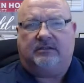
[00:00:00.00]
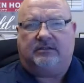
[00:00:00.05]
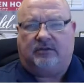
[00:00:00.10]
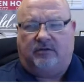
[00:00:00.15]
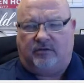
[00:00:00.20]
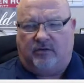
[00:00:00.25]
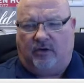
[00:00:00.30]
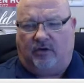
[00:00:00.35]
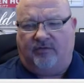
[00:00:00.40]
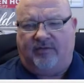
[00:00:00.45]

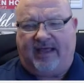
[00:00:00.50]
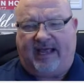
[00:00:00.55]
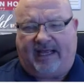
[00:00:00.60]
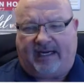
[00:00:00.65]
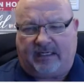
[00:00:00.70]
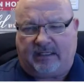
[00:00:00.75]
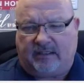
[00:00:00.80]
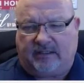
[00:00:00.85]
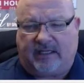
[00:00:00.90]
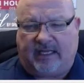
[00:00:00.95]
So know
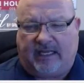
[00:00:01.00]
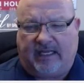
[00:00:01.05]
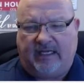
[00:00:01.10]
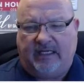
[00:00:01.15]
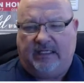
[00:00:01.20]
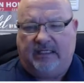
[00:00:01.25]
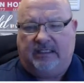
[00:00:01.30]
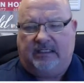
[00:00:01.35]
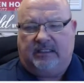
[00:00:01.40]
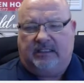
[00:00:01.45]
that,
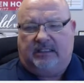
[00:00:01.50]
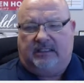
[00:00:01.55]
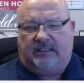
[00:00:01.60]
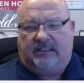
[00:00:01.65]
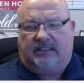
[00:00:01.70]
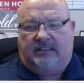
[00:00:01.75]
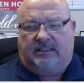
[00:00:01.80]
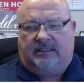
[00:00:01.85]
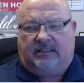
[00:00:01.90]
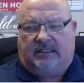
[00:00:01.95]
okay?
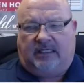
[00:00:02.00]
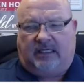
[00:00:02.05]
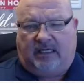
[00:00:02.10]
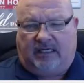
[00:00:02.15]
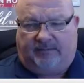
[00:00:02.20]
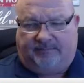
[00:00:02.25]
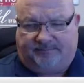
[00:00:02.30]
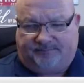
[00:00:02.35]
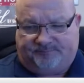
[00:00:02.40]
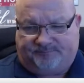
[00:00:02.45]

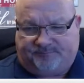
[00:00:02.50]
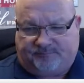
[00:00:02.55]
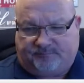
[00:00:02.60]
Um,